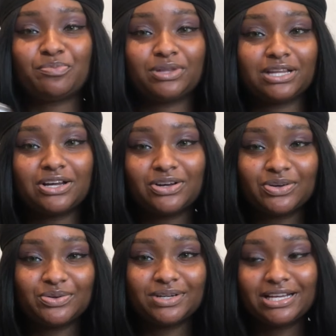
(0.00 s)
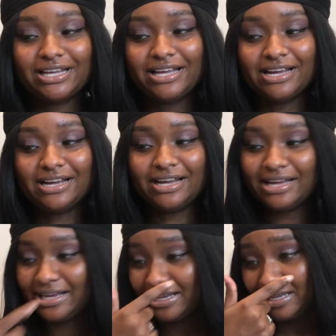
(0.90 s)
below,
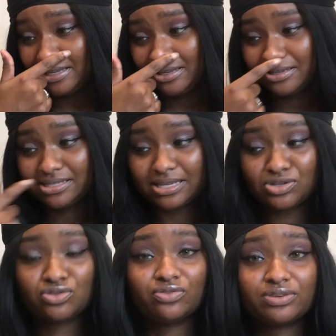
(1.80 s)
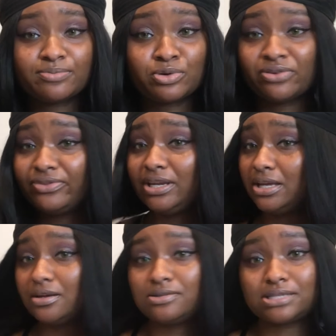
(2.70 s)
and stay tuned for more
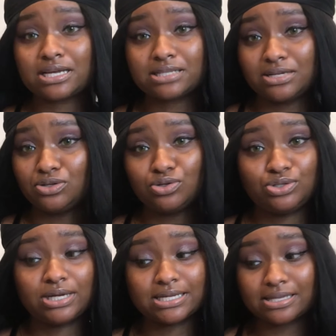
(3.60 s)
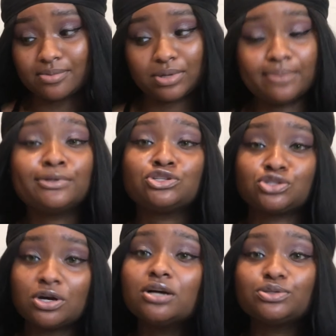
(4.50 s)
videos. As I told you guys, I'm coming
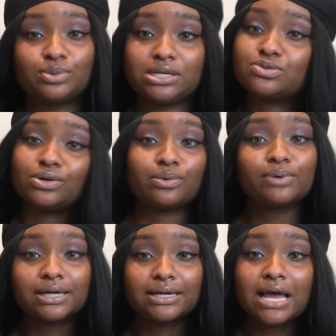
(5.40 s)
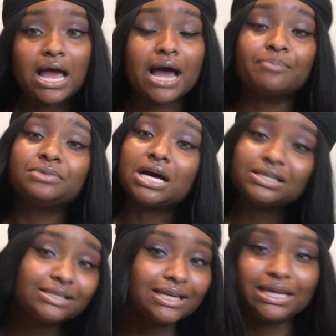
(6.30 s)
strong 2021. I'm not
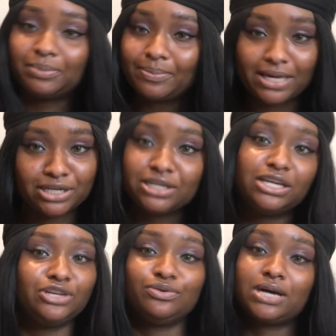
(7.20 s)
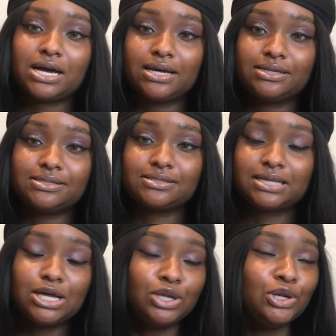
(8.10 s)
going to keep abandoning you guys.
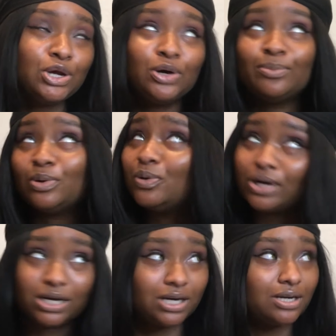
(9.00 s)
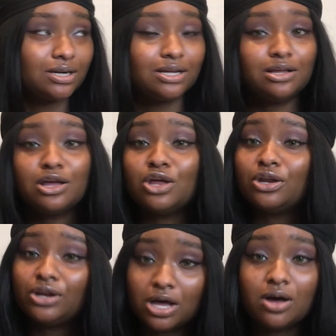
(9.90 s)
No more.
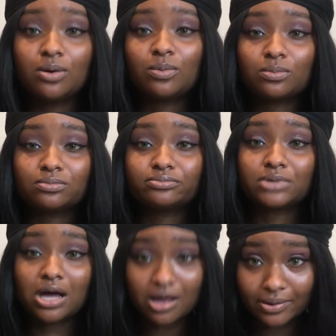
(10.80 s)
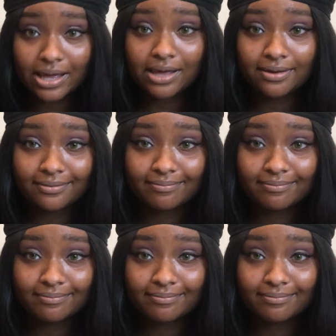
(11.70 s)
No. Okay?